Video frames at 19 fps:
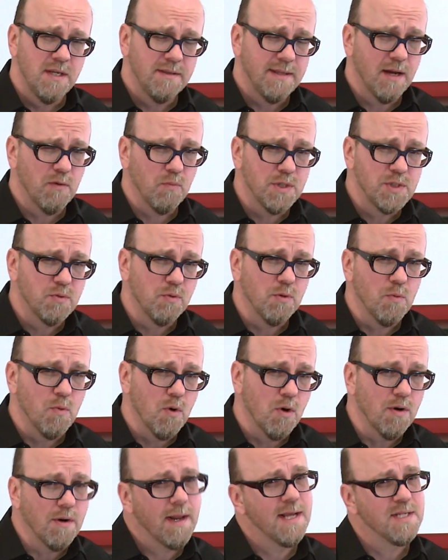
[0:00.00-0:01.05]
That risk
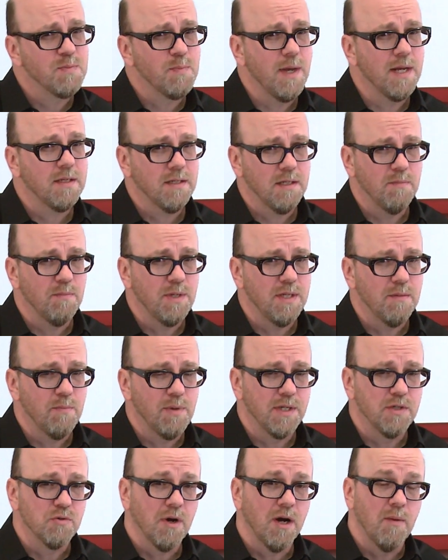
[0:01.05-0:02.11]
reward aspect can be a
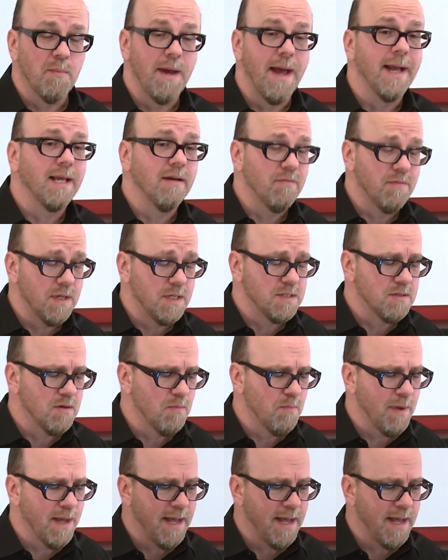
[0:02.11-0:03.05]
big drawback if things go